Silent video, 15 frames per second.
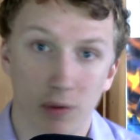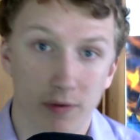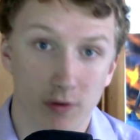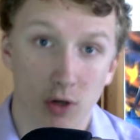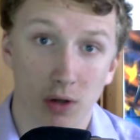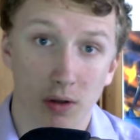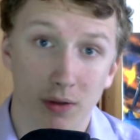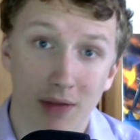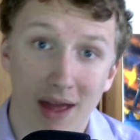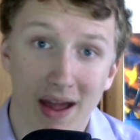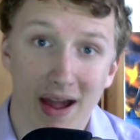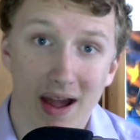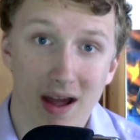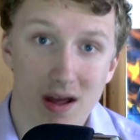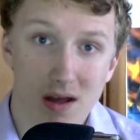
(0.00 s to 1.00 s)
If you've got
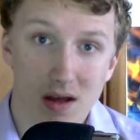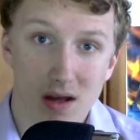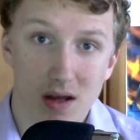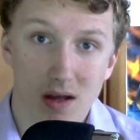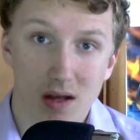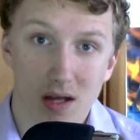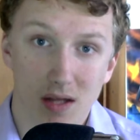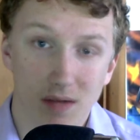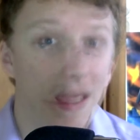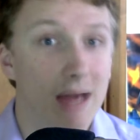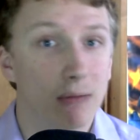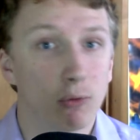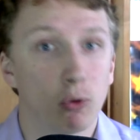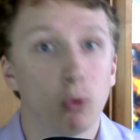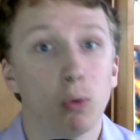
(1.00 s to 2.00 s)
that,
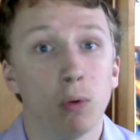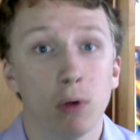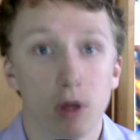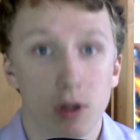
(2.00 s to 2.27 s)
that will